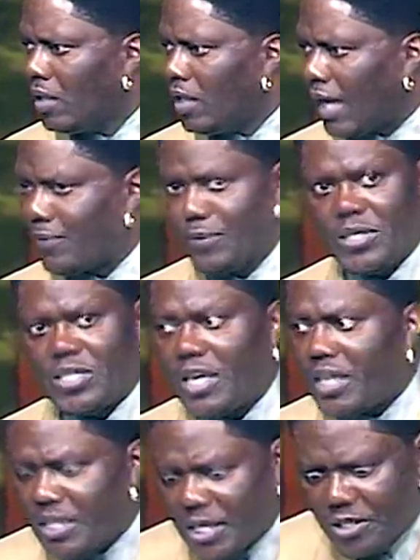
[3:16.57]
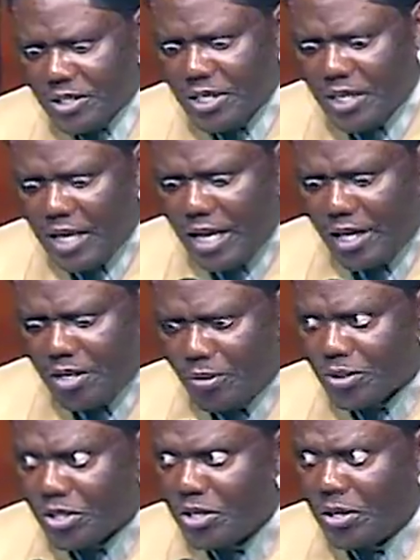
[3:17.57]
Like when you suck a dick, you suck it like you know
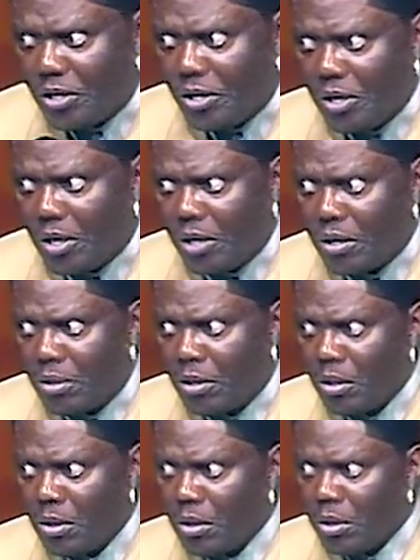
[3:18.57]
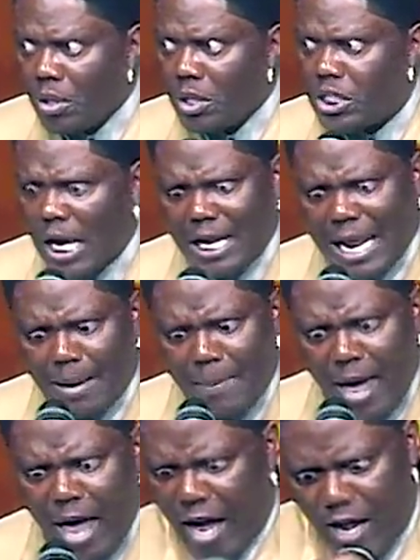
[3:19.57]
what you're doing. Suck it like a
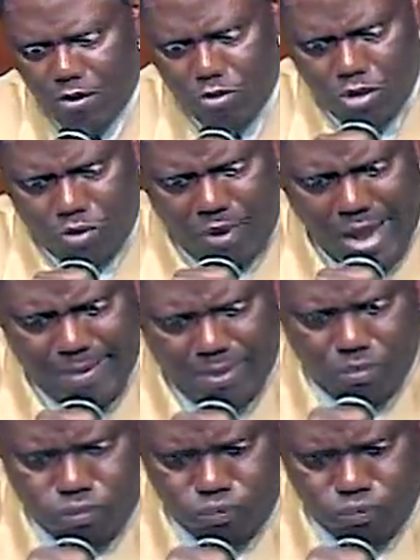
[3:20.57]
man, you know, grab it.